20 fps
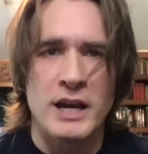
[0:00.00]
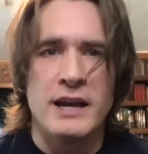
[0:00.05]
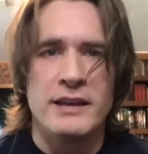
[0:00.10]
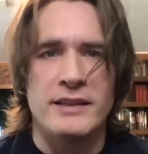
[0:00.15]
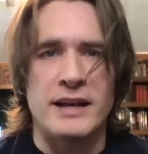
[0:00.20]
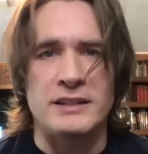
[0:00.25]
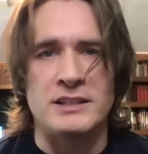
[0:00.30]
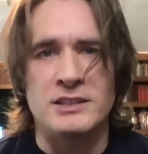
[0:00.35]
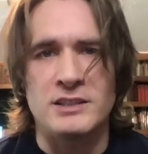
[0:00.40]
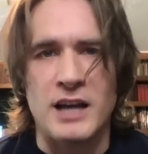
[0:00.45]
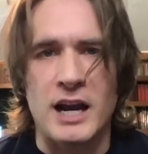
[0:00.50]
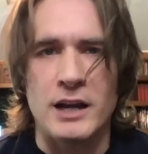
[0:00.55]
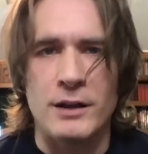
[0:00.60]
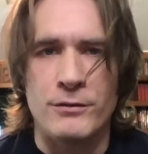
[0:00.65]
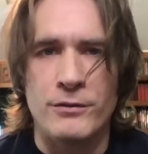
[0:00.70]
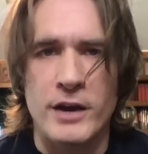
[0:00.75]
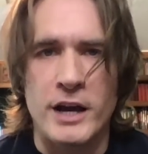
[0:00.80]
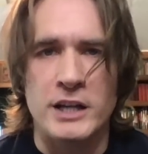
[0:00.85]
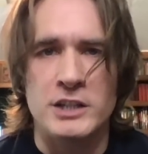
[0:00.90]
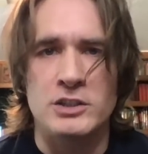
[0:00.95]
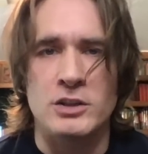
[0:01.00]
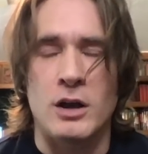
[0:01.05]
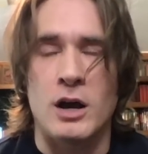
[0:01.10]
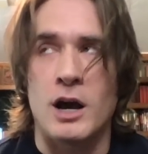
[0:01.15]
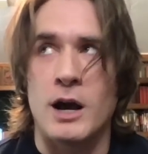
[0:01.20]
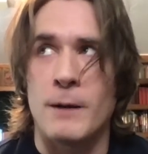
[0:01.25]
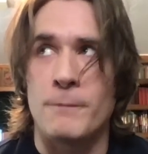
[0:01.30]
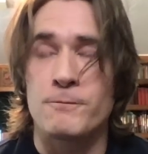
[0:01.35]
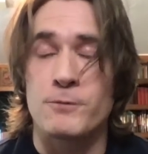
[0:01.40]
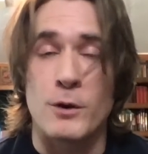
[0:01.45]
that side effects
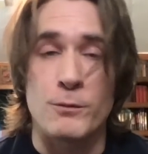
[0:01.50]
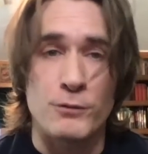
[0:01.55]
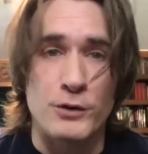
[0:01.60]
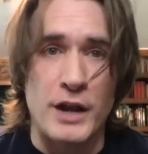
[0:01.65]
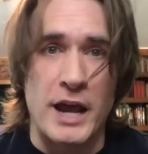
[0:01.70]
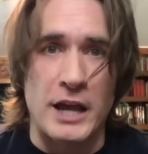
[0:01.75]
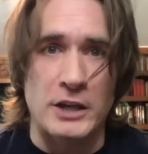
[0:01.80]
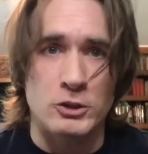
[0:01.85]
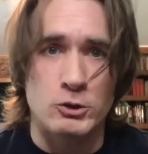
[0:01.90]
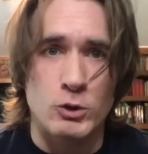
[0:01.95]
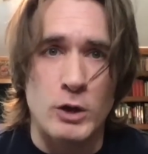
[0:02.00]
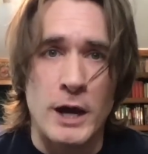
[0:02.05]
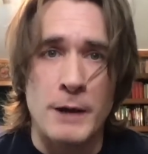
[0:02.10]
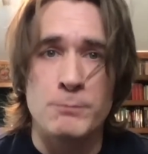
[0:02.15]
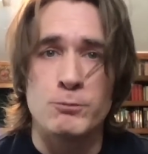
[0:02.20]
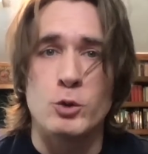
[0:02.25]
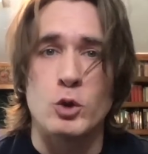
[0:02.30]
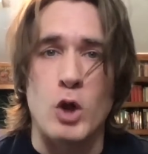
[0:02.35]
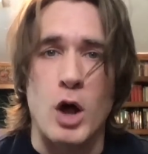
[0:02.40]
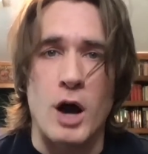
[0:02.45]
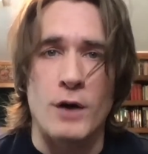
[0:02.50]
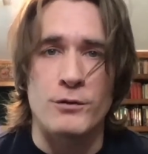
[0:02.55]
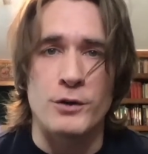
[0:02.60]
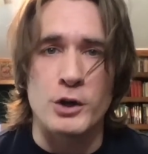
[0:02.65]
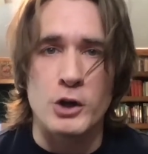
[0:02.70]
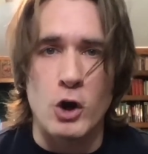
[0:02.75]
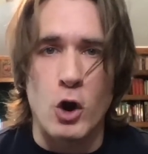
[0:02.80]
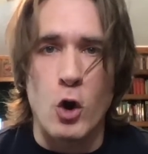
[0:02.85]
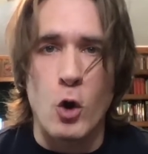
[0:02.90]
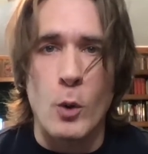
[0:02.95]
from finasteride will often
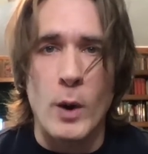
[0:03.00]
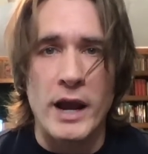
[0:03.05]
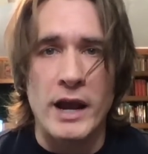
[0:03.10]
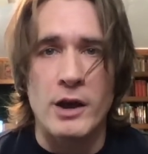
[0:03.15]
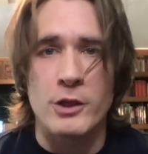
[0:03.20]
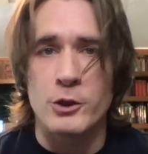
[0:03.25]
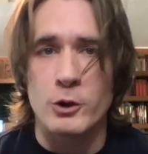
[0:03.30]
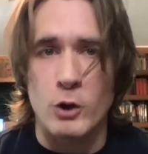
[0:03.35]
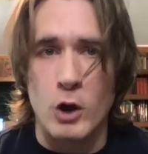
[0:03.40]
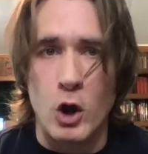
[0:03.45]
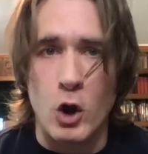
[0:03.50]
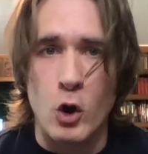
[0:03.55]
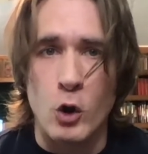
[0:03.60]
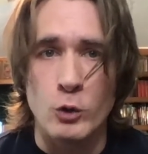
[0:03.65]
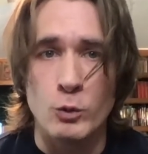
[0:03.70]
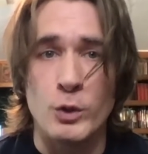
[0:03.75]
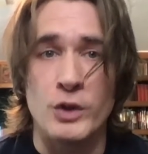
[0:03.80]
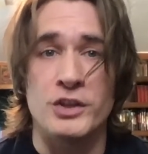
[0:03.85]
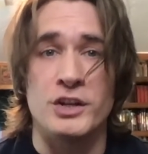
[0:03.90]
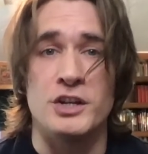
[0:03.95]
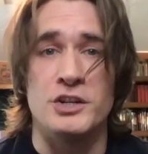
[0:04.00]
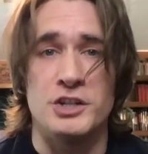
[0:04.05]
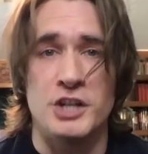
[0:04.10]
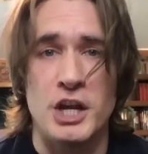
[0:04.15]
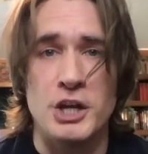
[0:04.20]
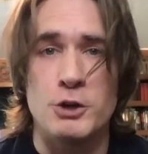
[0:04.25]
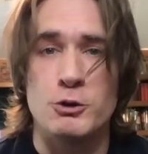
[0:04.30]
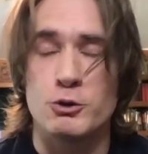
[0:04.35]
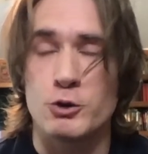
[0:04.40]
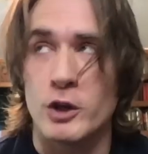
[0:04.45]
go away on their own with
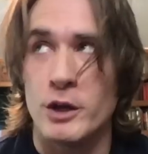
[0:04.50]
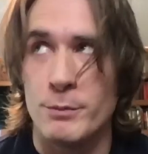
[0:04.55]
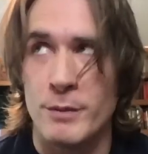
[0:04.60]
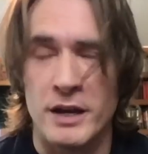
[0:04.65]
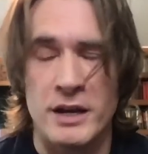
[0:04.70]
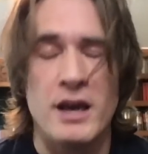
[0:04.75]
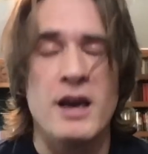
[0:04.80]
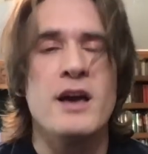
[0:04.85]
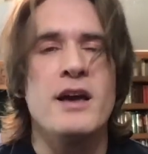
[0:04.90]
continued treatment,